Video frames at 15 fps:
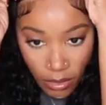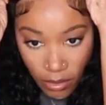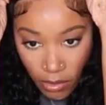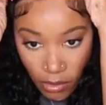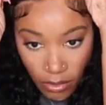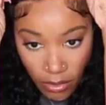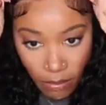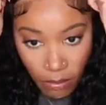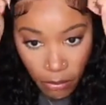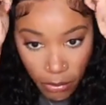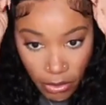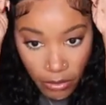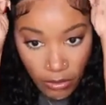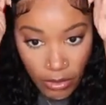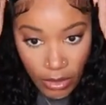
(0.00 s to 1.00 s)
It's pretty
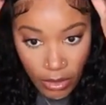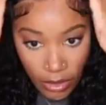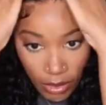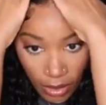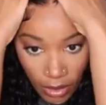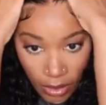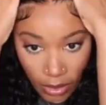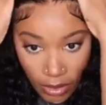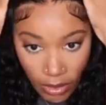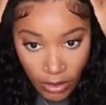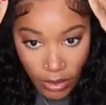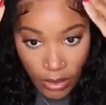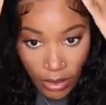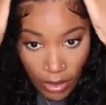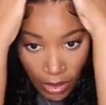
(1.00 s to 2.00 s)
snug.
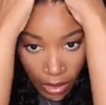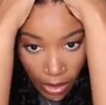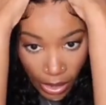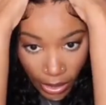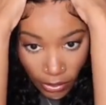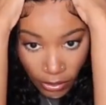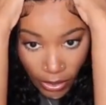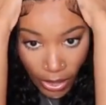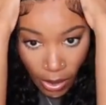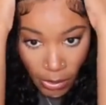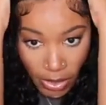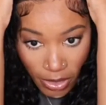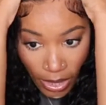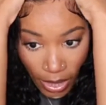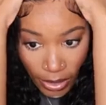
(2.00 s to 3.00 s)
I don't think I would
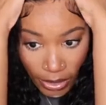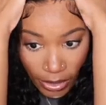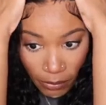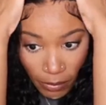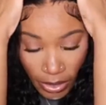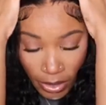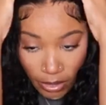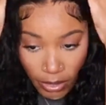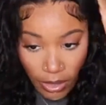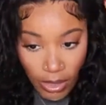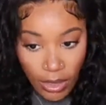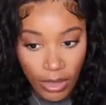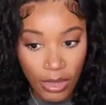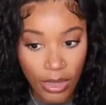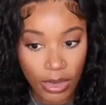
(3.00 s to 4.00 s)
tighten up
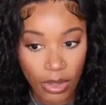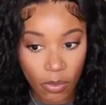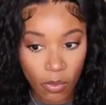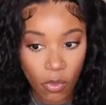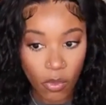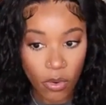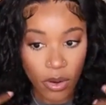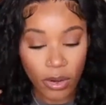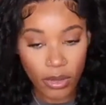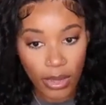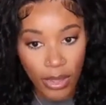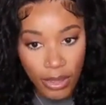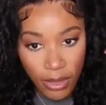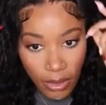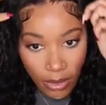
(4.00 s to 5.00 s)
anything anymore, like,